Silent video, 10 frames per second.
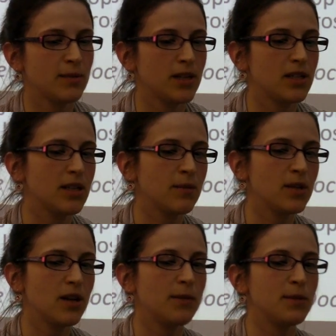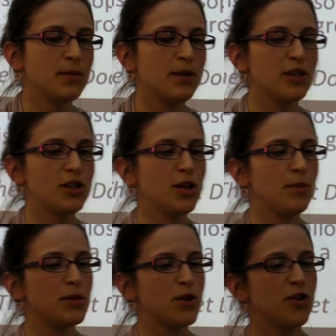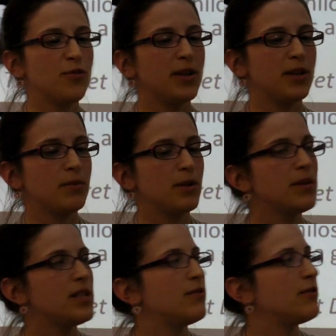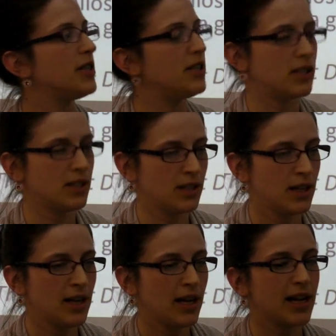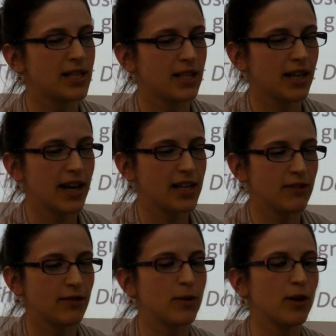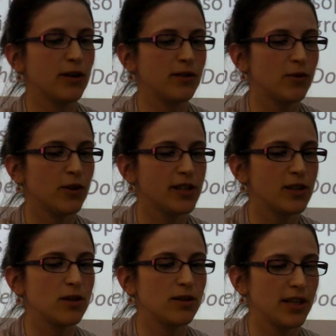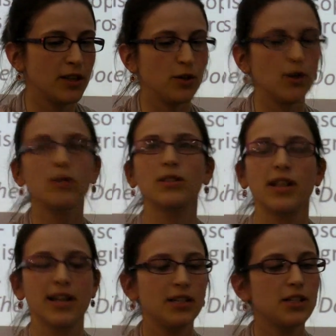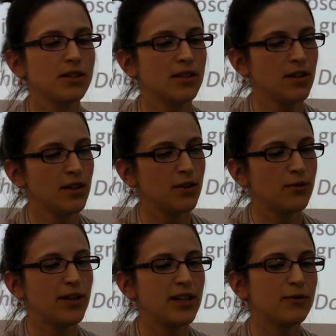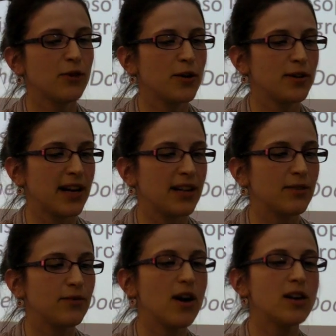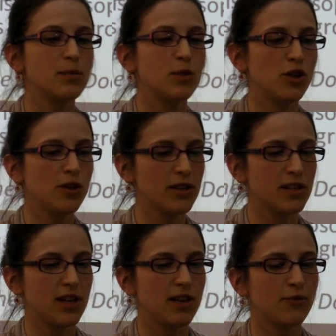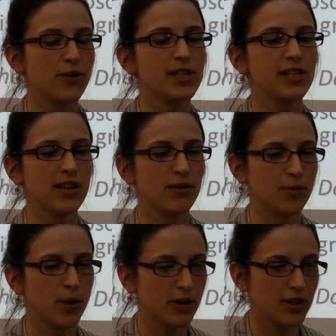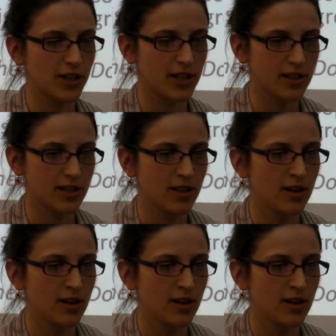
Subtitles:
had sometimes been assumed to have been the primitive religion, as in the case of Ramohan Roy's Hindu Golden Age, Flint wrote that the vast majority of recent anthropologists